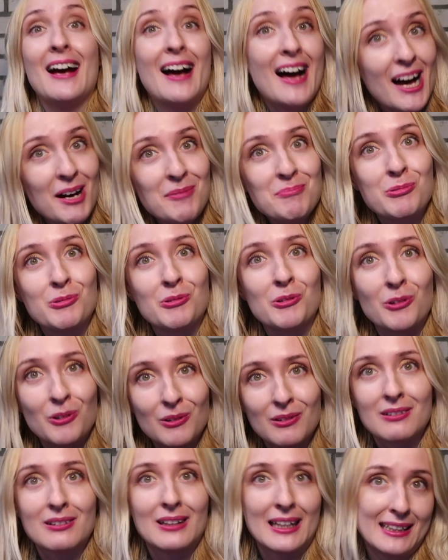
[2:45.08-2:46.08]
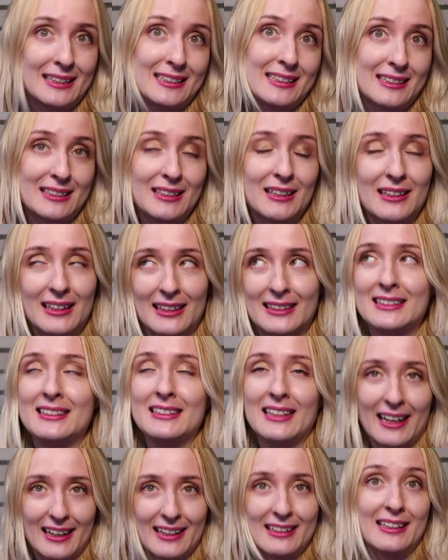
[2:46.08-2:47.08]
Apple, let's
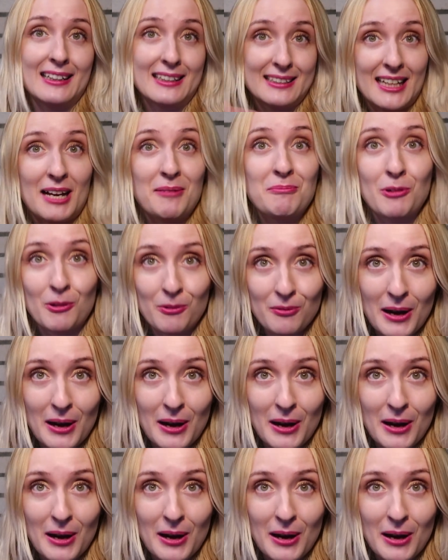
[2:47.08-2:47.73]
take an example of